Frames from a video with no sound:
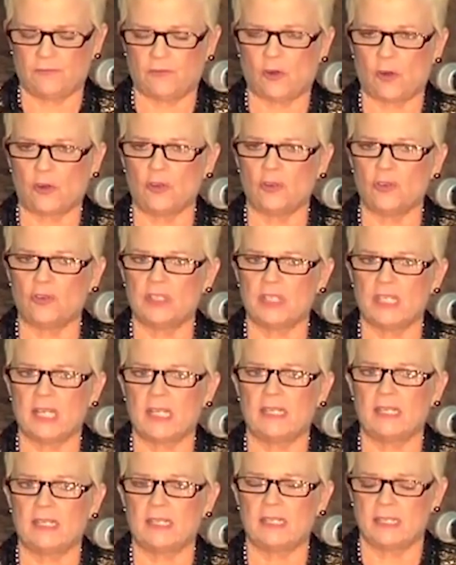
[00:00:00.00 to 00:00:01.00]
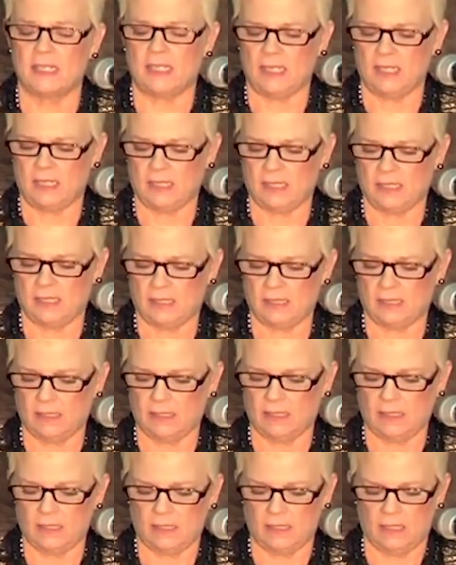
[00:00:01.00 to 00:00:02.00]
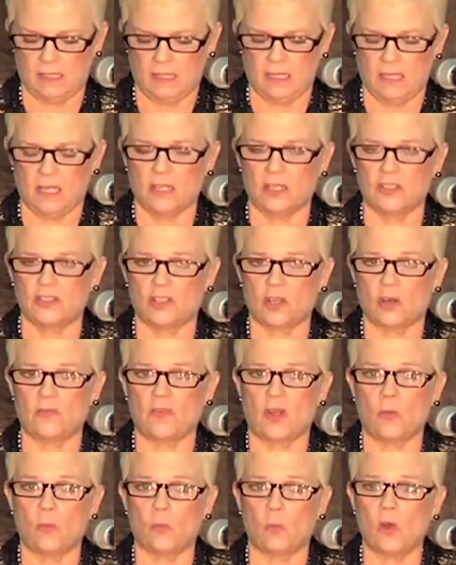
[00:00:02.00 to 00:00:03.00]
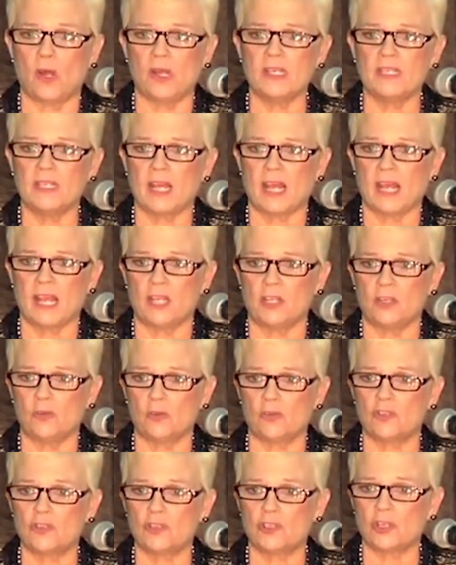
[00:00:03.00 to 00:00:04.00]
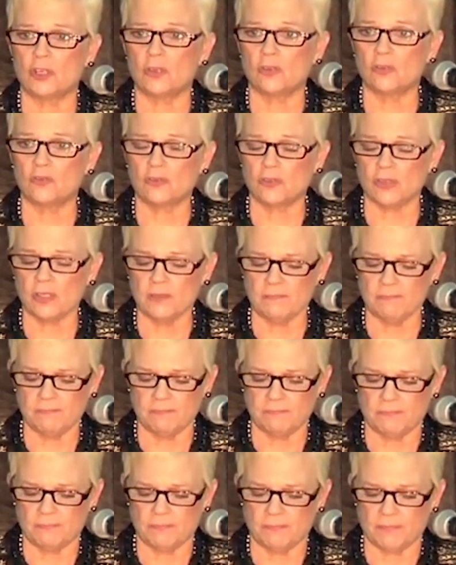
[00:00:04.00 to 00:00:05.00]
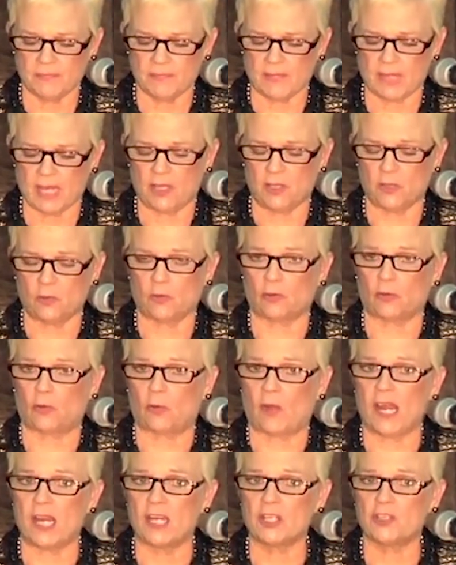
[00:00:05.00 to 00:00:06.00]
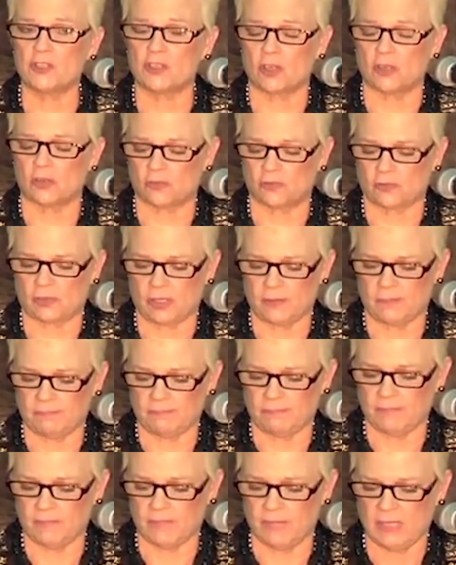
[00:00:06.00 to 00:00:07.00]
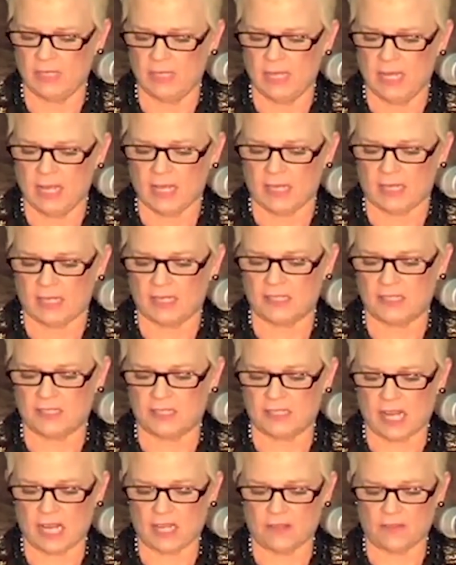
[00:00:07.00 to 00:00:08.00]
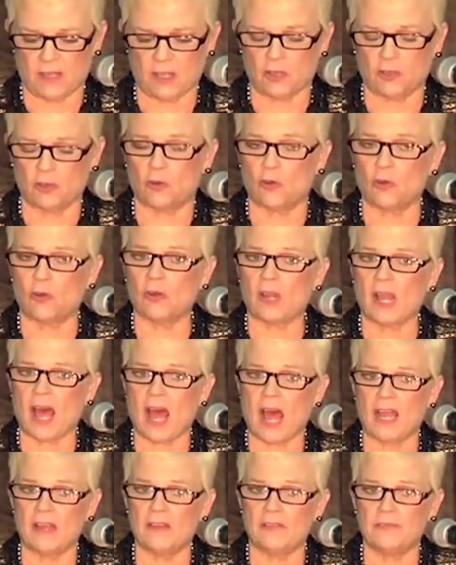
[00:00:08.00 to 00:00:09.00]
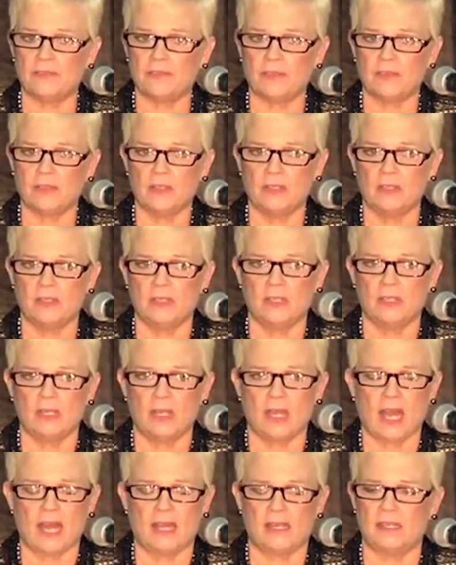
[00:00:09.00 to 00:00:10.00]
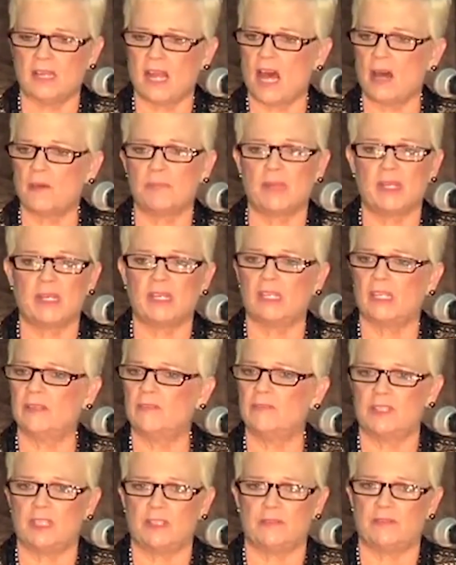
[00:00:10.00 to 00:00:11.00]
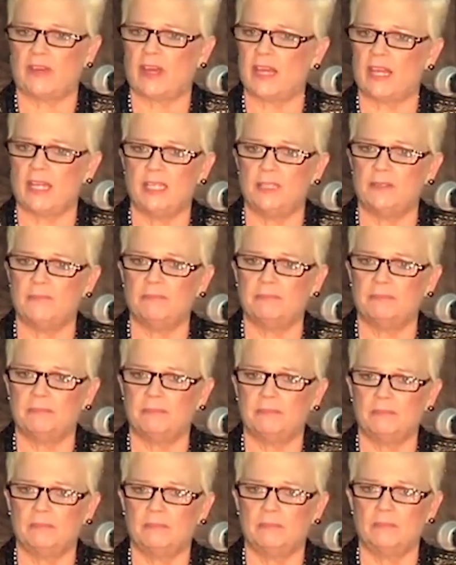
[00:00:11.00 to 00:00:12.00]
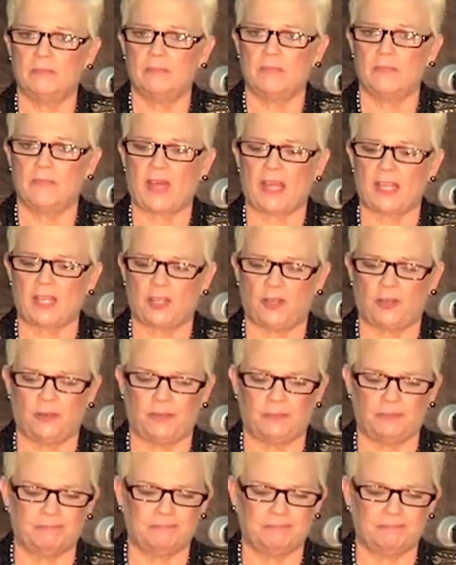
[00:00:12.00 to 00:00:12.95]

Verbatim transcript: for your dignity so that one day your children and your grandchildren can say that your life had not been lived in vain. Thank you.